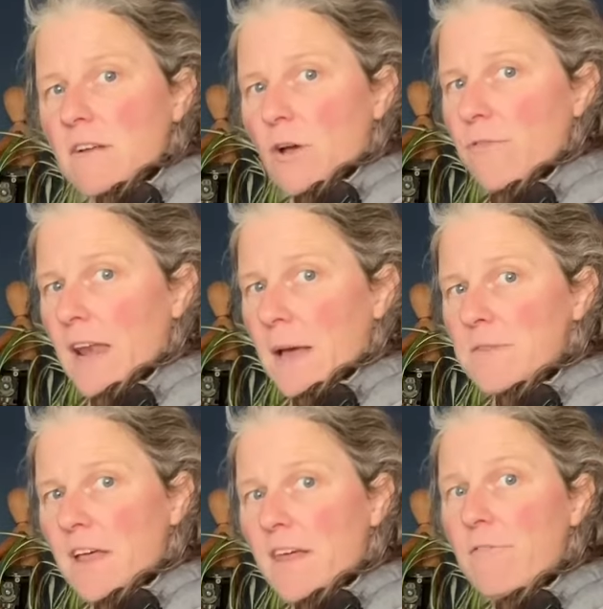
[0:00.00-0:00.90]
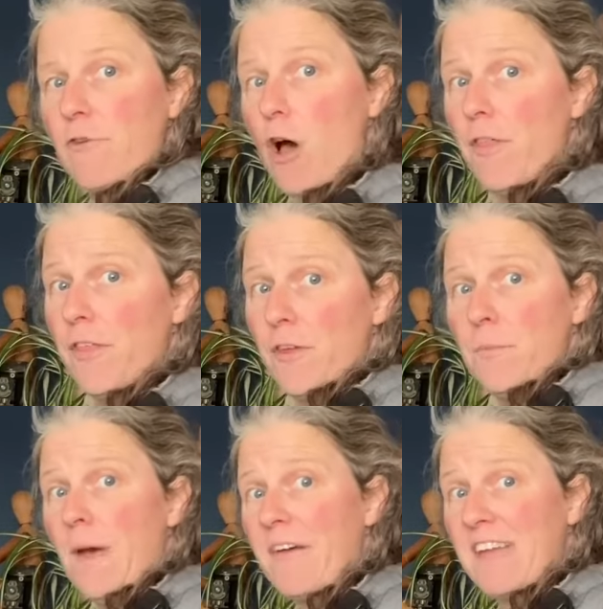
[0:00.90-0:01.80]
overlaps like that rather
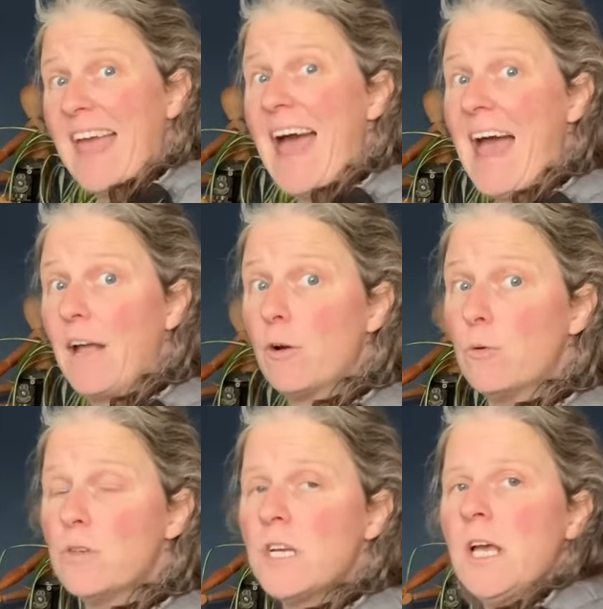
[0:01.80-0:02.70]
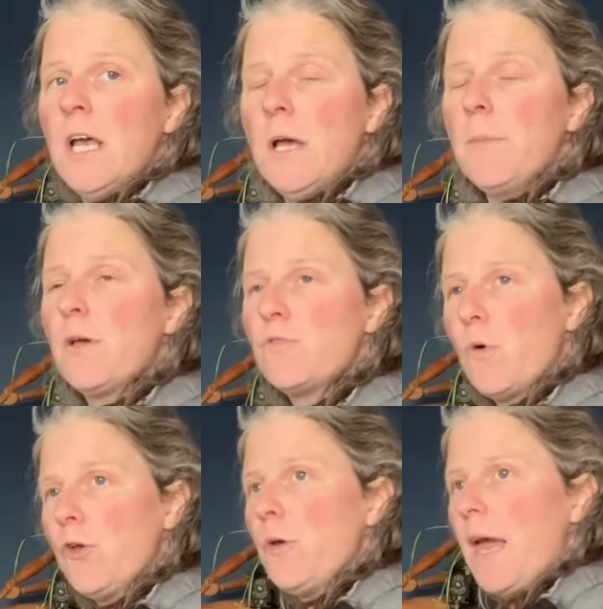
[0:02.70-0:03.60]
than having it angled, because
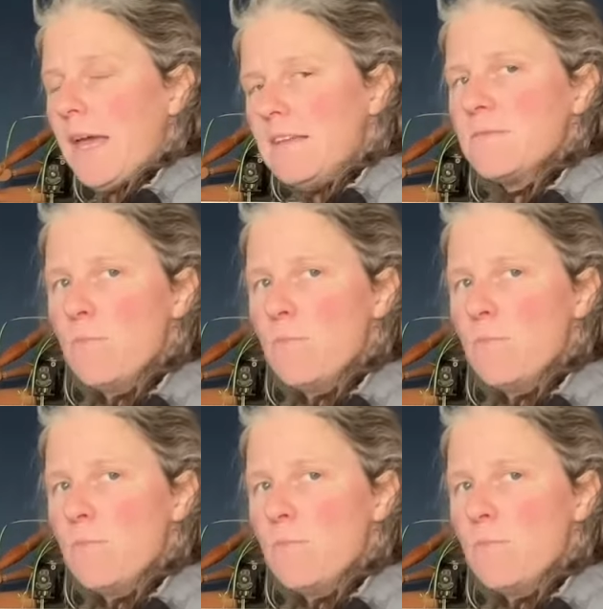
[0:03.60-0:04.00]
what you get is